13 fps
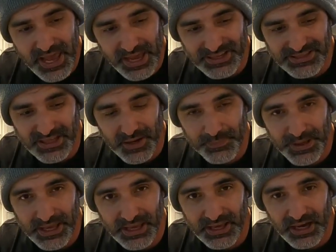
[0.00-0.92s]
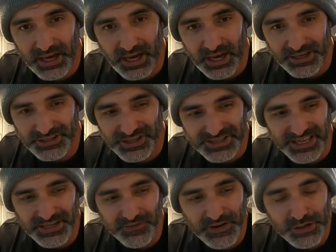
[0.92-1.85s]
and it's going to be just
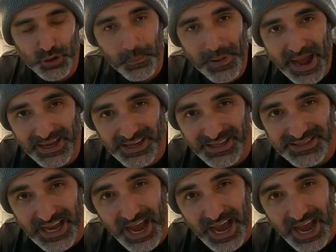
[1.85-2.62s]
individual packets.